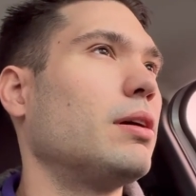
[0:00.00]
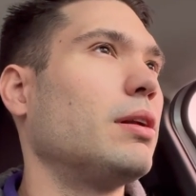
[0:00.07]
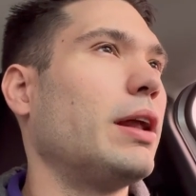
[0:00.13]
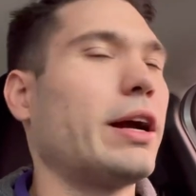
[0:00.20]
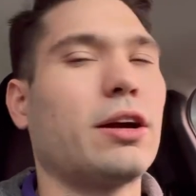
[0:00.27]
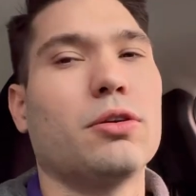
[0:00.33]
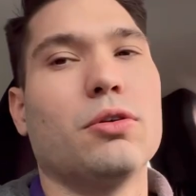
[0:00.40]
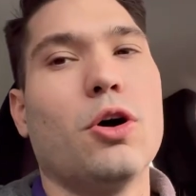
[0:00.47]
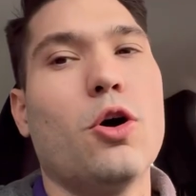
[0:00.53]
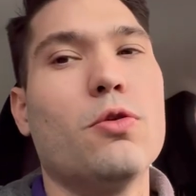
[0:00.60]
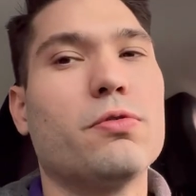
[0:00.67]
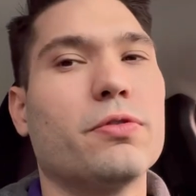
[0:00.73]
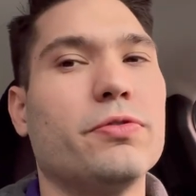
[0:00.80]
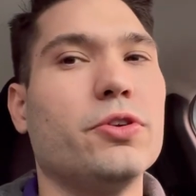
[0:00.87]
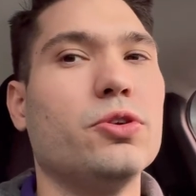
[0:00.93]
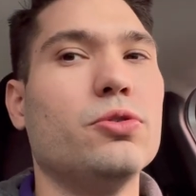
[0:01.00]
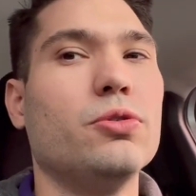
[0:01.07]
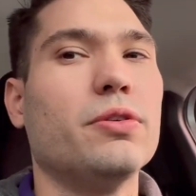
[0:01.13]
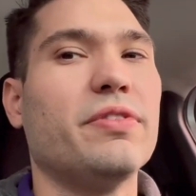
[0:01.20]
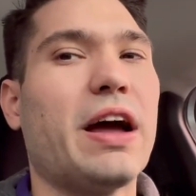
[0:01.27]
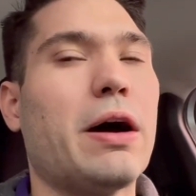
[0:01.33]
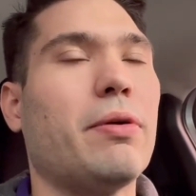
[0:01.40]
like an overview
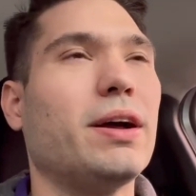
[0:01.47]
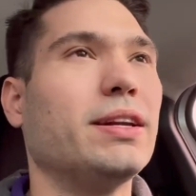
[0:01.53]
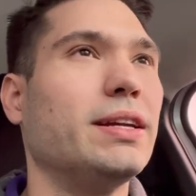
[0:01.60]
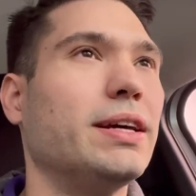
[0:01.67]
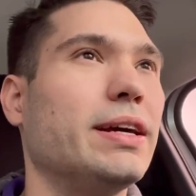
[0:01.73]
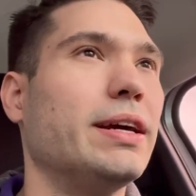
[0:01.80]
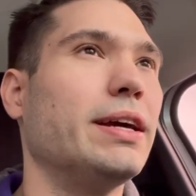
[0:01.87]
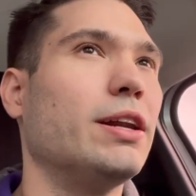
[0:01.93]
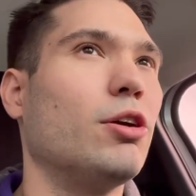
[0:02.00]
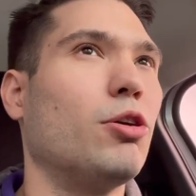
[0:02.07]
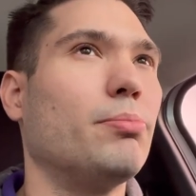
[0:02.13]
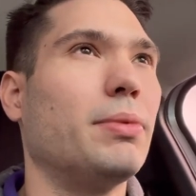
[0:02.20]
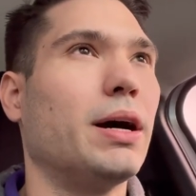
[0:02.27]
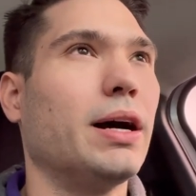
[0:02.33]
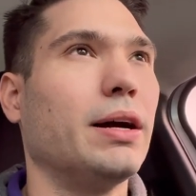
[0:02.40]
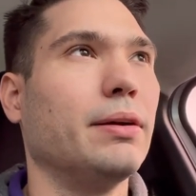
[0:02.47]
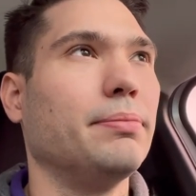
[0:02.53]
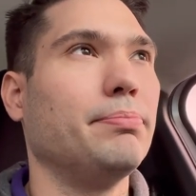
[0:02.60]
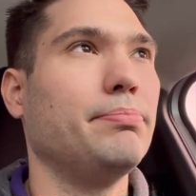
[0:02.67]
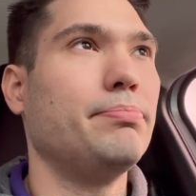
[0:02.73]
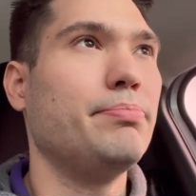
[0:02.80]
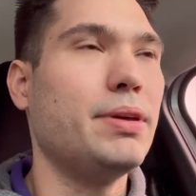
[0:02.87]
of how I did on my
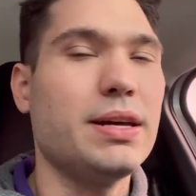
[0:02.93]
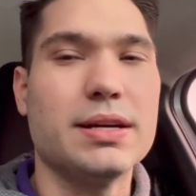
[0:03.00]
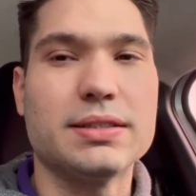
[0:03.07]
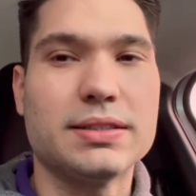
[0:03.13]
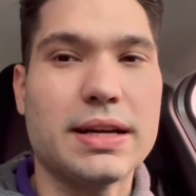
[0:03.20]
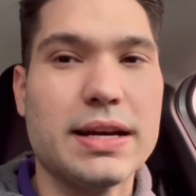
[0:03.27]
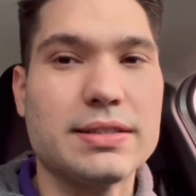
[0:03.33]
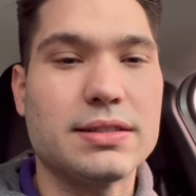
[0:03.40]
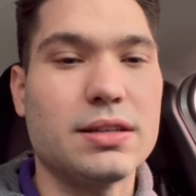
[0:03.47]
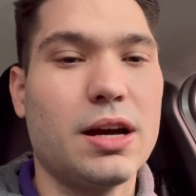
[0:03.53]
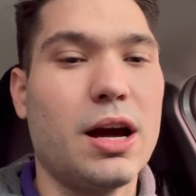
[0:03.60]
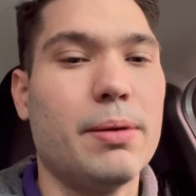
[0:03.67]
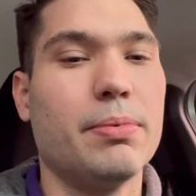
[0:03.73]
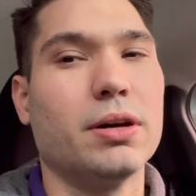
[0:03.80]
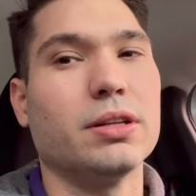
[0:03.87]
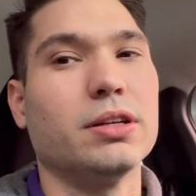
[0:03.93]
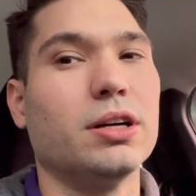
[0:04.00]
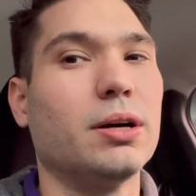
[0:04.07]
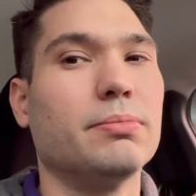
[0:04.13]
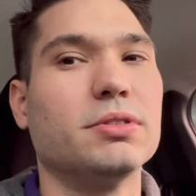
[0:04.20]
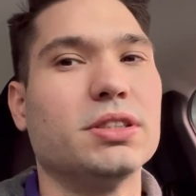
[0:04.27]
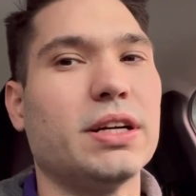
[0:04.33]
PSA stuff, on the
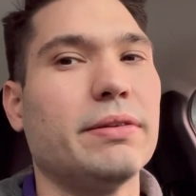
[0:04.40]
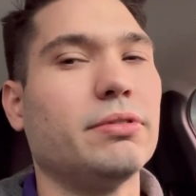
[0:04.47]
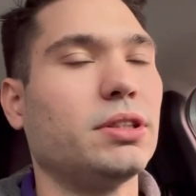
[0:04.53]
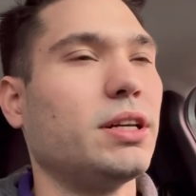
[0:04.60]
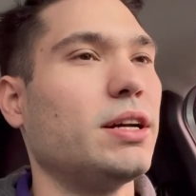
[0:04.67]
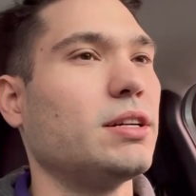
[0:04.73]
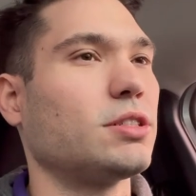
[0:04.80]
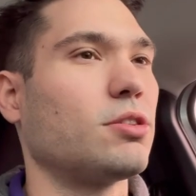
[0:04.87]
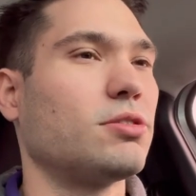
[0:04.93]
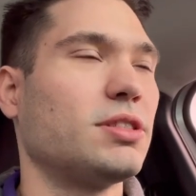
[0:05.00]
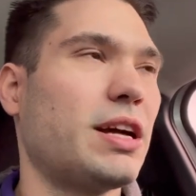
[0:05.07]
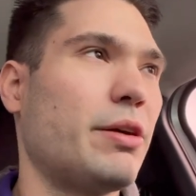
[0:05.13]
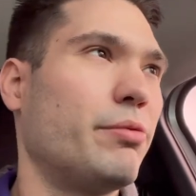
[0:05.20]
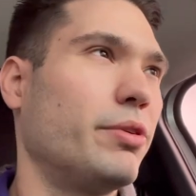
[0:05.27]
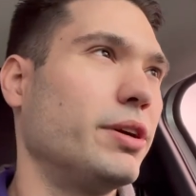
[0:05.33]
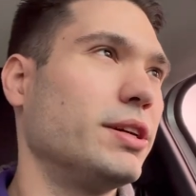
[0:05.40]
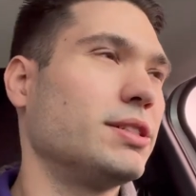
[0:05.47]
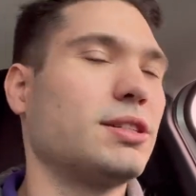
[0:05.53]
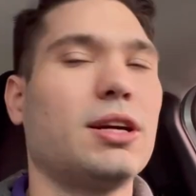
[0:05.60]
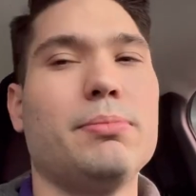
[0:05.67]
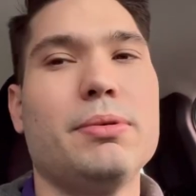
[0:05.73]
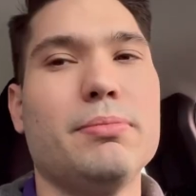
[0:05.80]
numbers and everything. So it's not really. It's
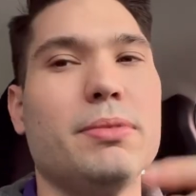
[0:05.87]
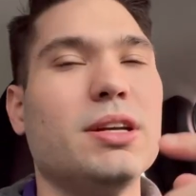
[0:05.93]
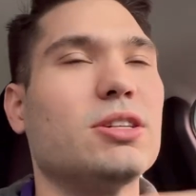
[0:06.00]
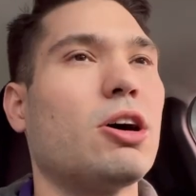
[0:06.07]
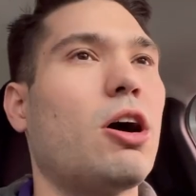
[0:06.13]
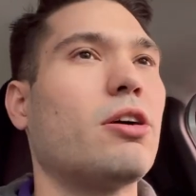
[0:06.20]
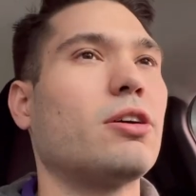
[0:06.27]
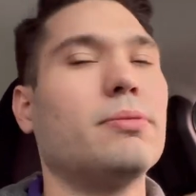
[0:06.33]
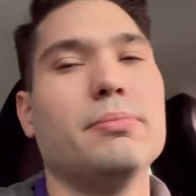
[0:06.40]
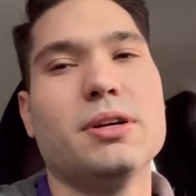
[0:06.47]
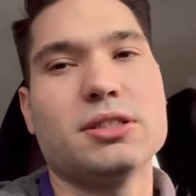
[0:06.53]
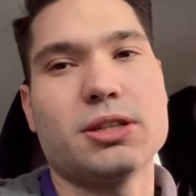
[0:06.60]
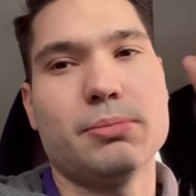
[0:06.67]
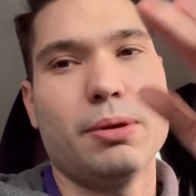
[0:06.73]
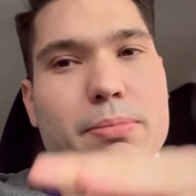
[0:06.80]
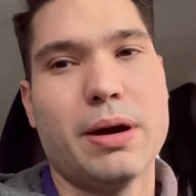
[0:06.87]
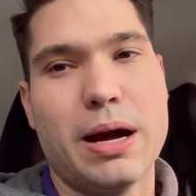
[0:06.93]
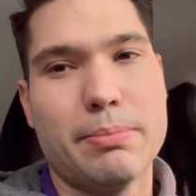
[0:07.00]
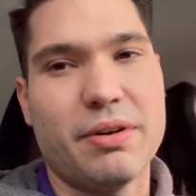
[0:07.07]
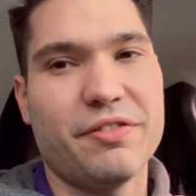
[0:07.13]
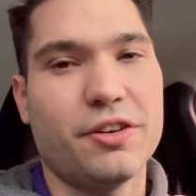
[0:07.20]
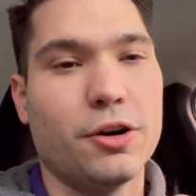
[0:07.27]
gonna be me talking, but it's gonna be
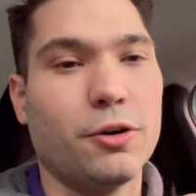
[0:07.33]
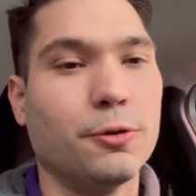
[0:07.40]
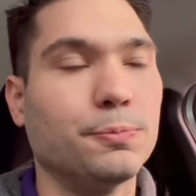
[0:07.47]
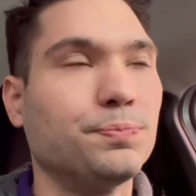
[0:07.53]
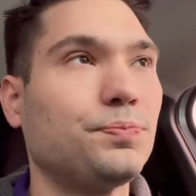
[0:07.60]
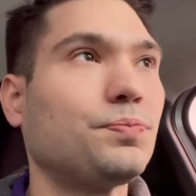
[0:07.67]
behind my phone.